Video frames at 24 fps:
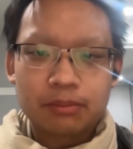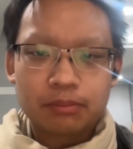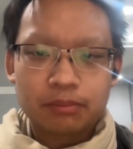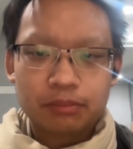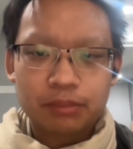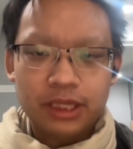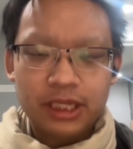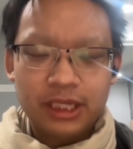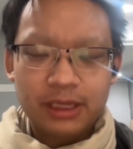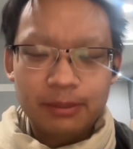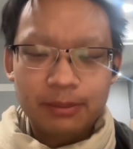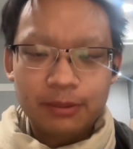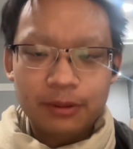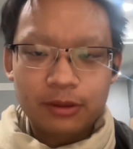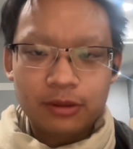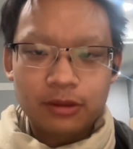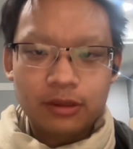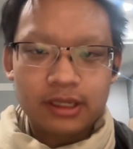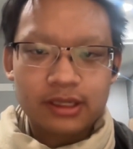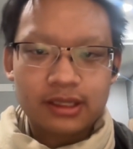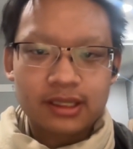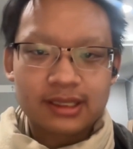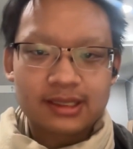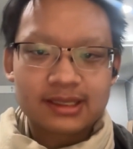people,
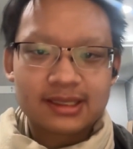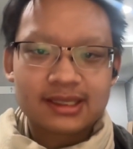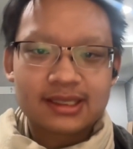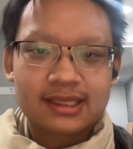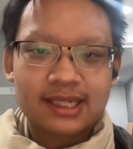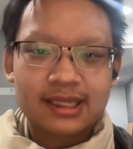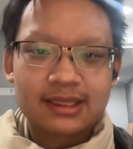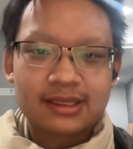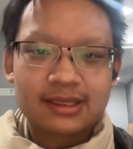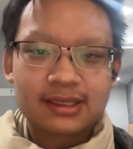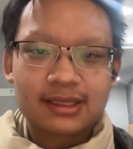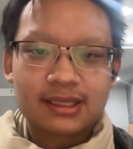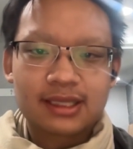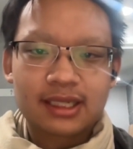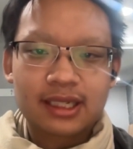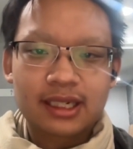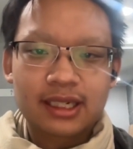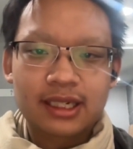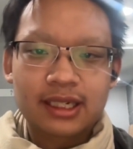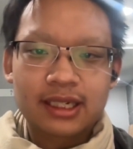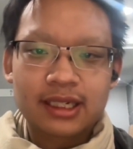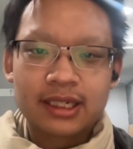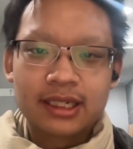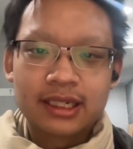I think, sense
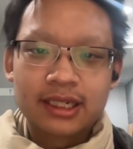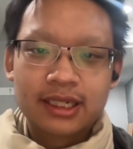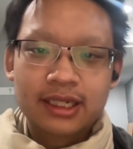the